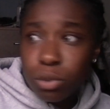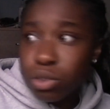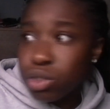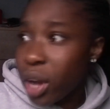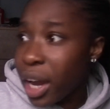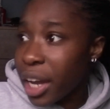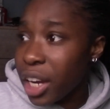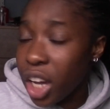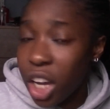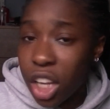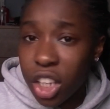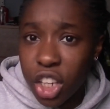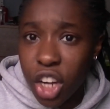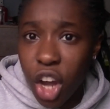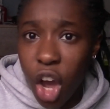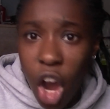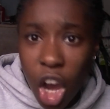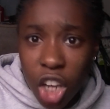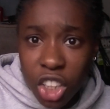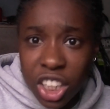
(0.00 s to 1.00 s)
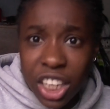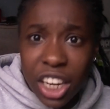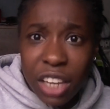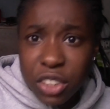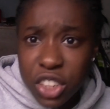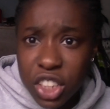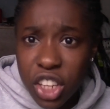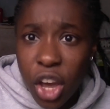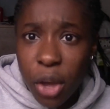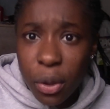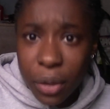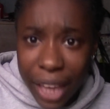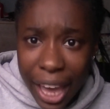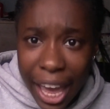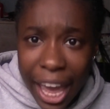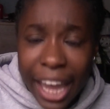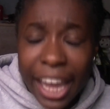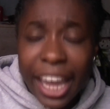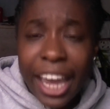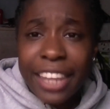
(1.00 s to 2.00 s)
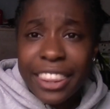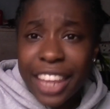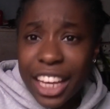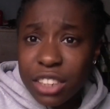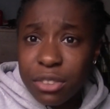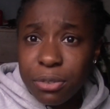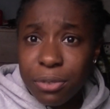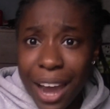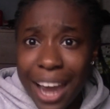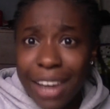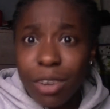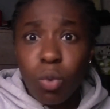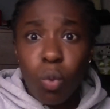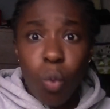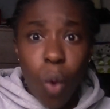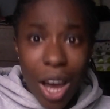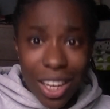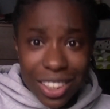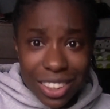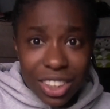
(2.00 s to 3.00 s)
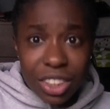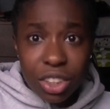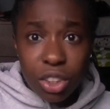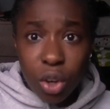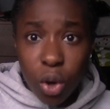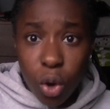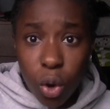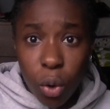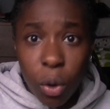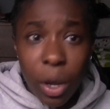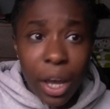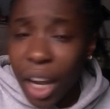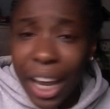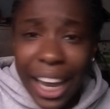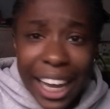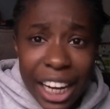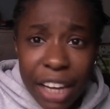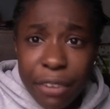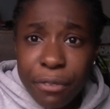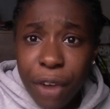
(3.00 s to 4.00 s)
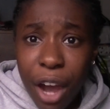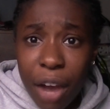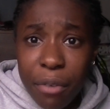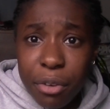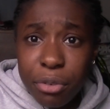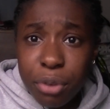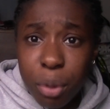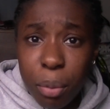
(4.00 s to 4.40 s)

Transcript: Try, you know, asking is she okay? That's fine. Once, cool. Any other